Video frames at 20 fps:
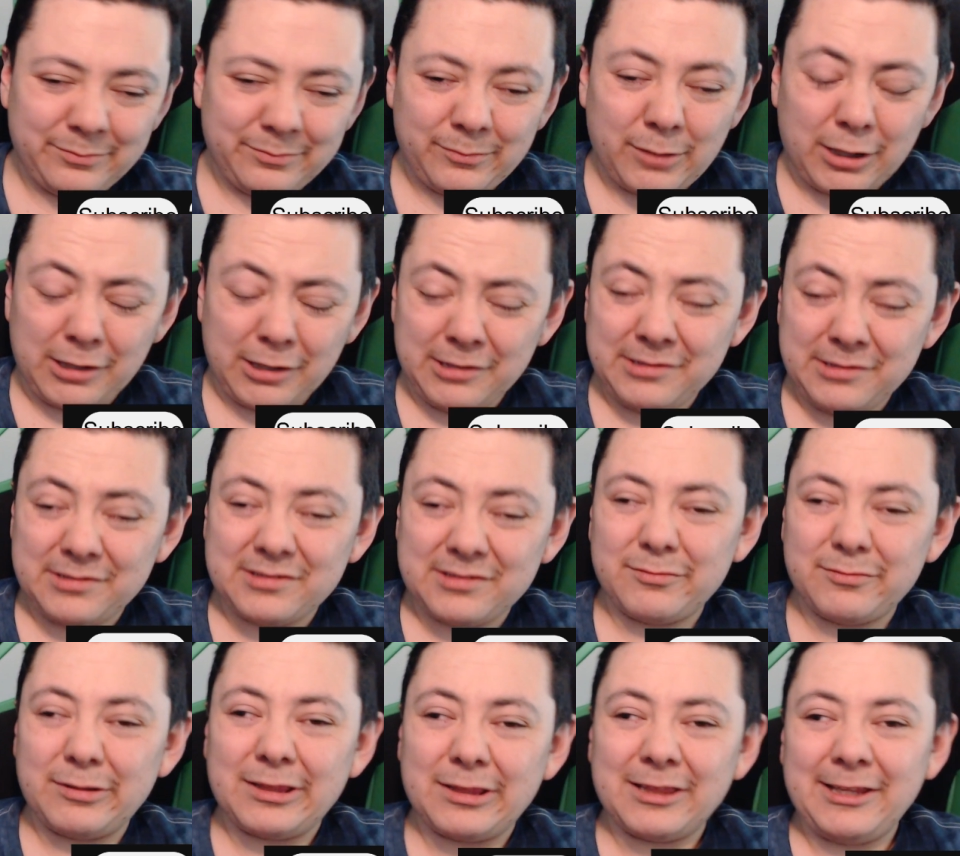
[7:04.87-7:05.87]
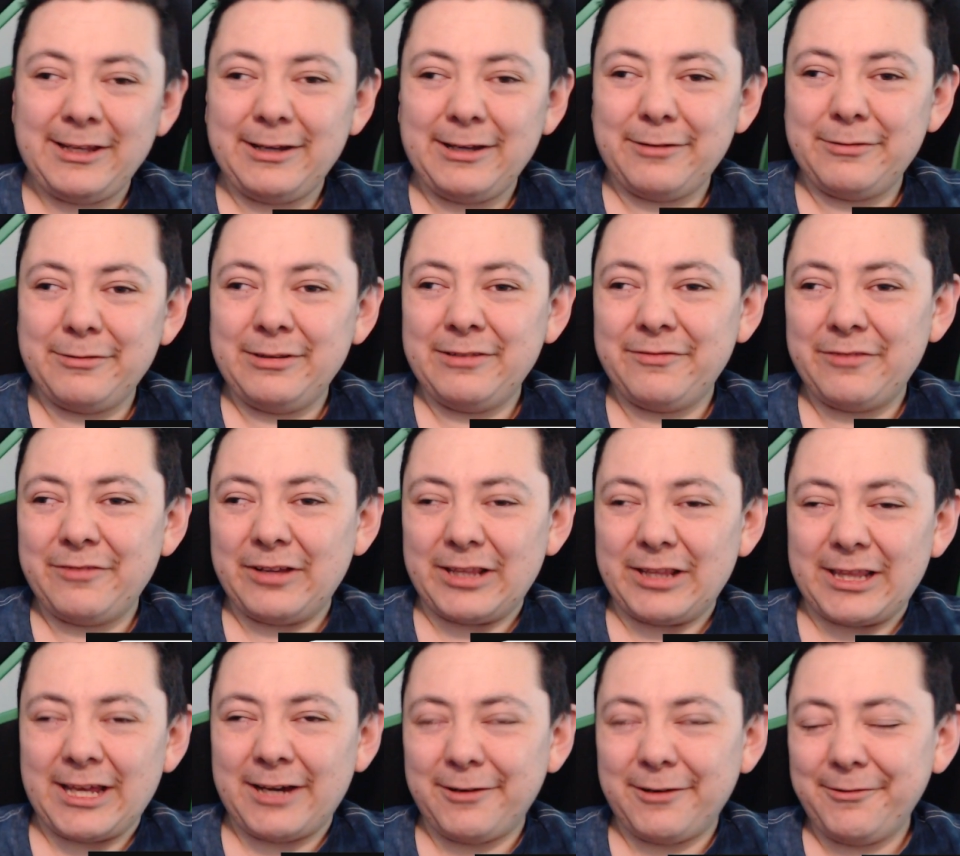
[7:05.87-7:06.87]
Mars with Leo in the
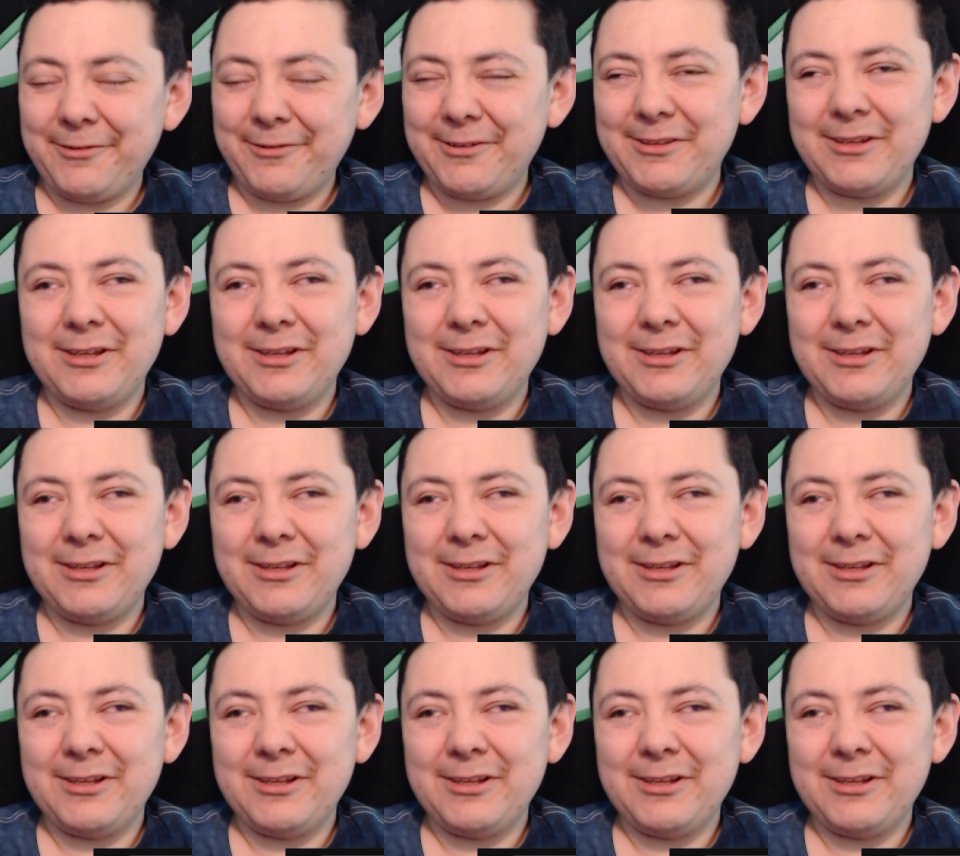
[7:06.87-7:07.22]
fifth house,